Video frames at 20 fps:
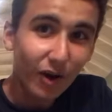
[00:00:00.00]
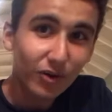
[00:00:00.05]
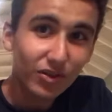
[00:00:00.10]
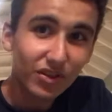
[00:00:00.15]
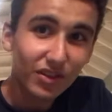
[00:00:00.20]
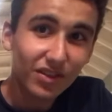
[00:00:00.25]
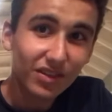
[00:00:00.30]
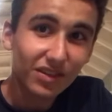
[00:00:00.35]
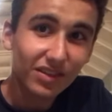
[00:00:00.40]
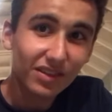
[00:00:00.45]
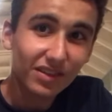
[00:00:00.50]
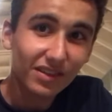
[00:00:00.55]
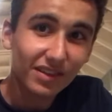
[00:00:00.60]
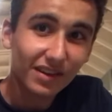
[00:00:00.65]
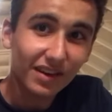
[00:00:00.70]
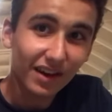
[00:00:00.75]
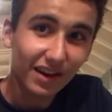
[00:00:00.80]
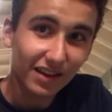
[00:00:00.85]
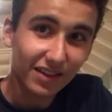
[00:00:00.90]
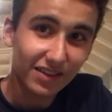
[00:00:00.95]

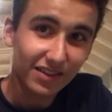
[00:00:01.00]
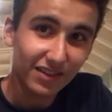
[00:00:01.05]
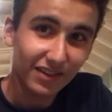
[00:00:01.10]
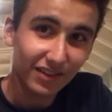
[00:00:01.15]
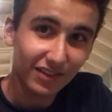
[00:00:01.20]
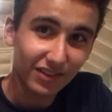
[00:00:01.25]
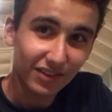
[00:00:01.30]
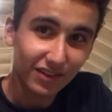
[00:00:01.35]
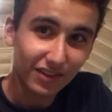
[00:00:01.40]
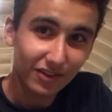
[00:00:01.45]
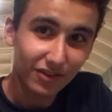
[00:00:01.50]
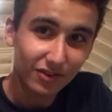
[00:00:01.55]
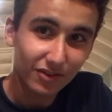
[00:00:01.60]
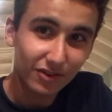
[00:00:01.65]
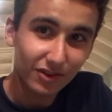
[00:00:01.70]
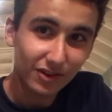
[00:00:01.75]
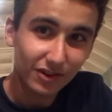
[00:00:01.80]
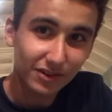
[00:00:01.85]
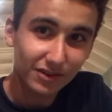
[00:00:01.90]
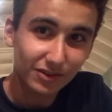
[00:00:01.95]
disgusting these
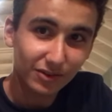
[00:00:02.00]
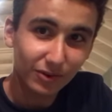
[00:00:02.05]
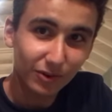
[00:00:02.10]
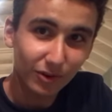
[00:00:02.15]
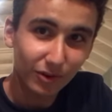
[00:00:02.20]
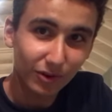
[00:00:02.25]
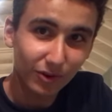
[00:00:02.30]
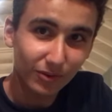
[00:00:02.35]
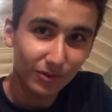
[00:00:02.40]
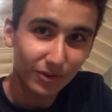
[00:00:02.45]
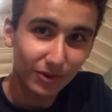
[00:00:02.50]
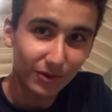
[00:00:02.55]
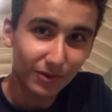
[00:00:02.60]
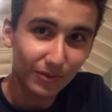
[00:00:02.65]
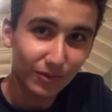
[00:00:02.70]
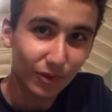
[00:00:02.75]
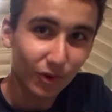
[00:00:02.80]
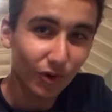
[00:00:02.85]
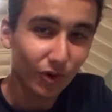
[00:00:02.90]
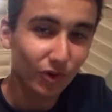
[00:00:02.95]
look. Or